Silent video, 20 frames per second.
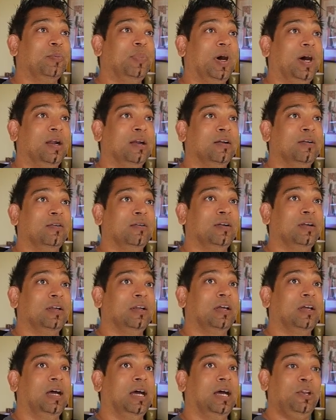But
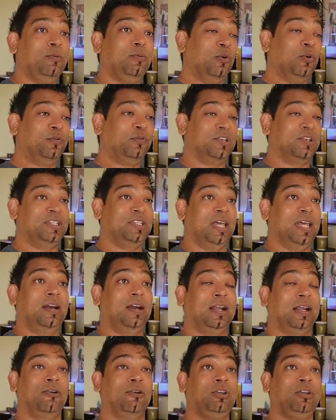when you move to a
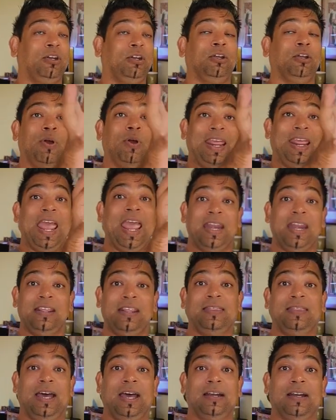standard account, you can go and
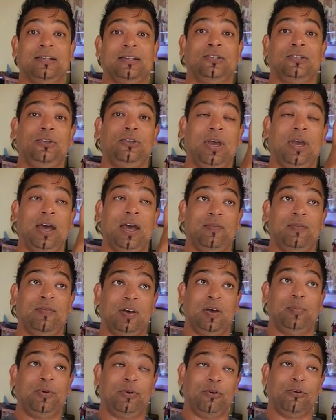edit that. So you have
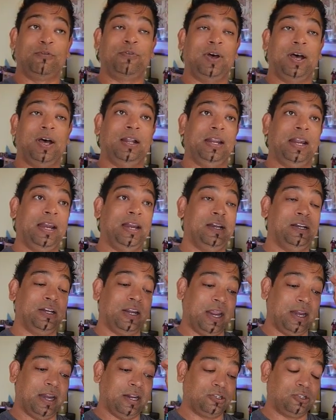a profile, and
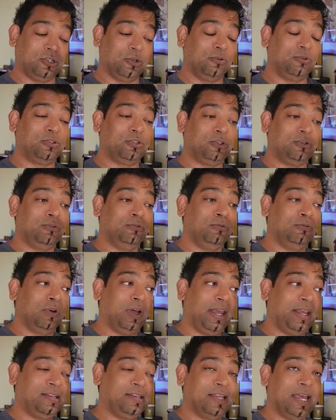it shows
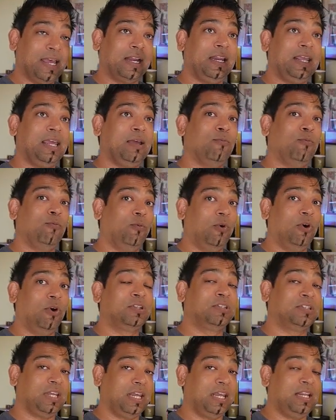you exactly
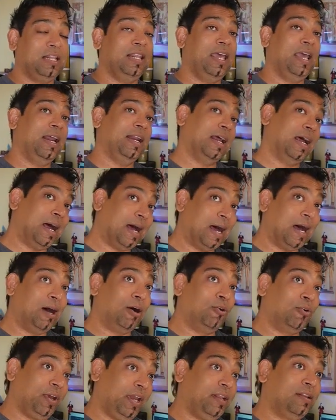what's in there and
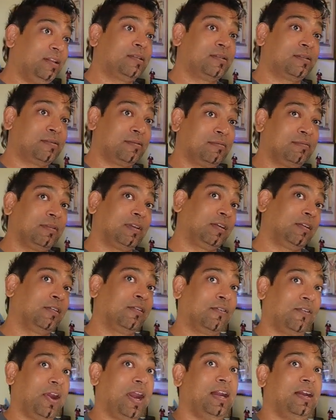how it's
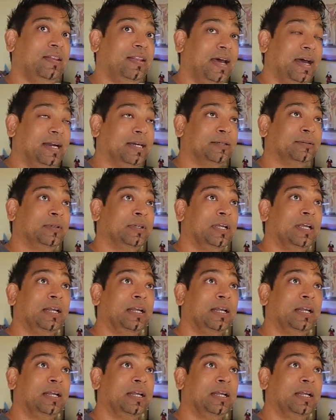created that.